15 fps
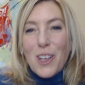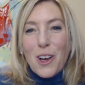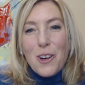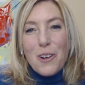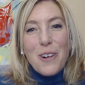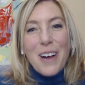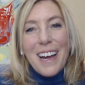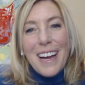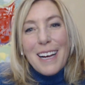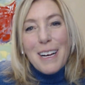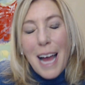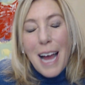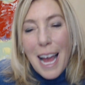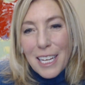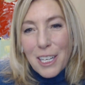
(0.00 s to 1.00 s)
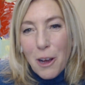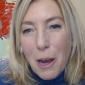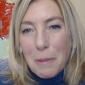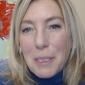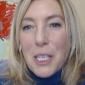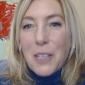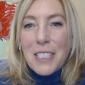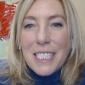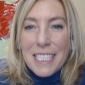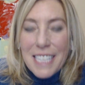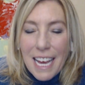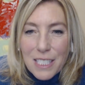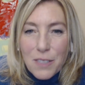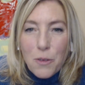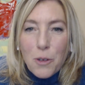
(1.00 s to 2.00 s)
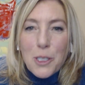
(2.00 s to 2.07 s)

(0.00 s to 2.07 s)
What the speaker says: So, I was on this task